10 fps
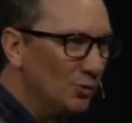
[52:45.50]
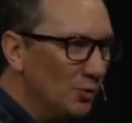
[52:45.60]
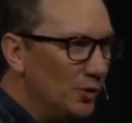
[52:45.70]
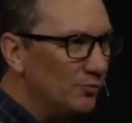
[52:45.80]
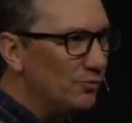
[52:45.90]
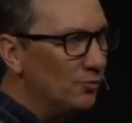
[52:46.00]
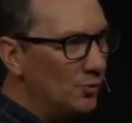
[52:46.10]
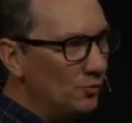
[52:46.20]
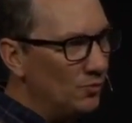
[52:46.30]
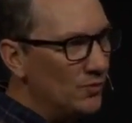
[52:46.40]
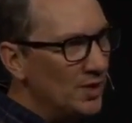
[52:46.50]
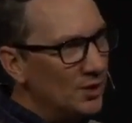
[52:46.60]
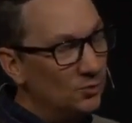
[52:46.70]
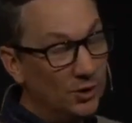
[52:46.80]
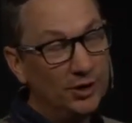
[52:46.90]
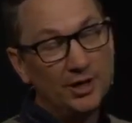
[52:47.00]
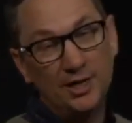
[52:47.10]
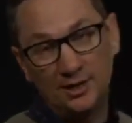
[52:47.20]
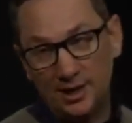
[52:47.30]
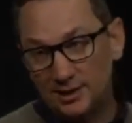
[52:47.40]
when we when really
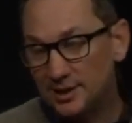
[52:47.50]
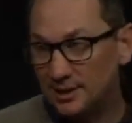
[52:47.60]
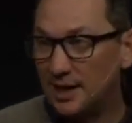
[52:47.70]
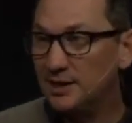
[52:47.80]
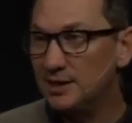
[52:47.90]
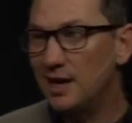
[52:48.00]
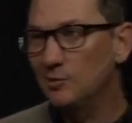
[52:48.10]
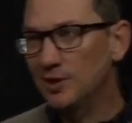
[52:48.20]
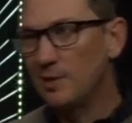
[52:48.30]
in 1998 we